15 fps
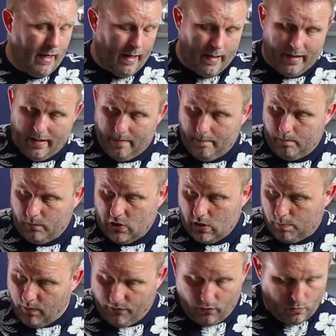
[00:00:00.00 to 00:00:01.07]
Um,
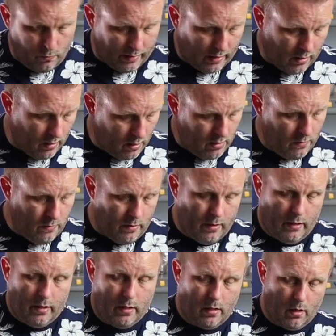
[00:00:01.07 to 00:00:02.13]
just before we go,
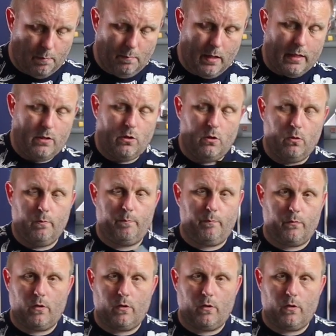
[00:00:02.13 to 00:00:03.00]
the manual